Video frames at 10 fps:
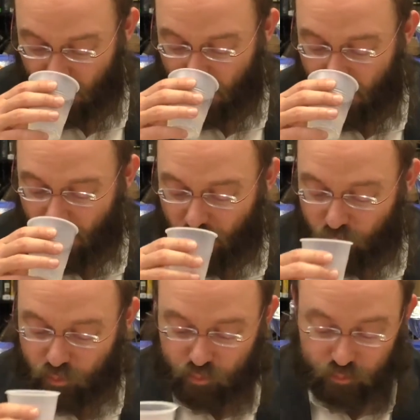What the two
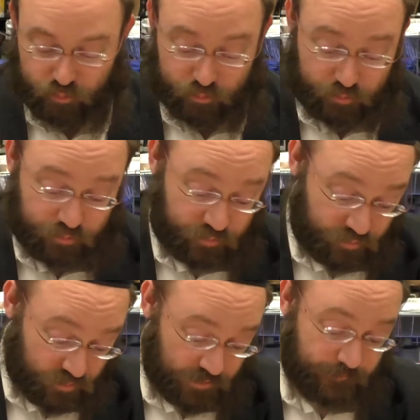parshas in
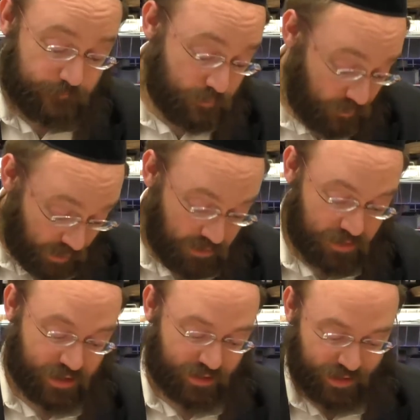Zachor and Purim?
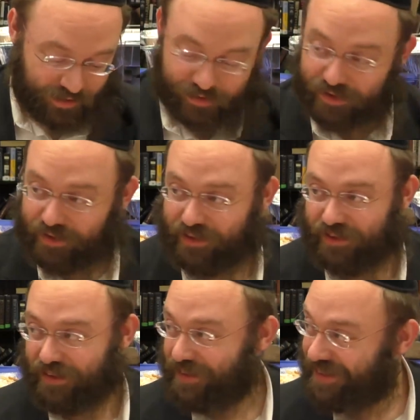We didn't get to that. Oh.